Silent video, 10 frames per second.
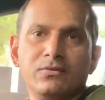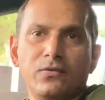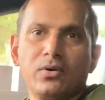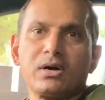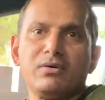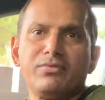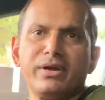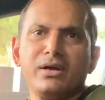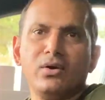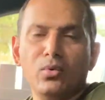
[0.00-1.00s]
for
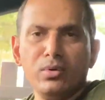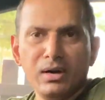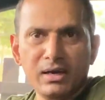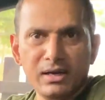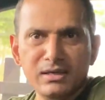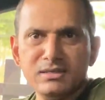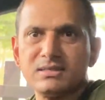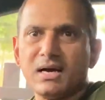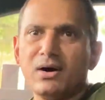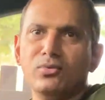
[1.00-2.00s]
covering only in
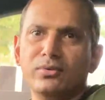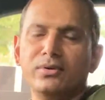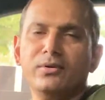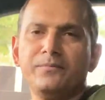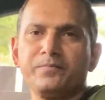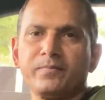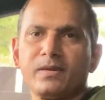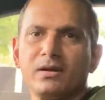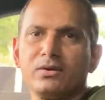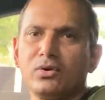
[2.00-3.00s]
town,
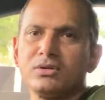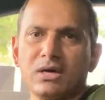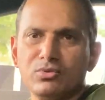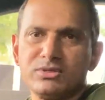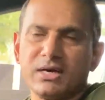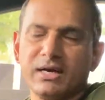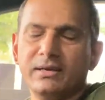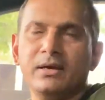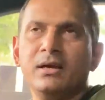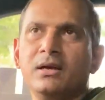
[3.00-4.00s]
not outside,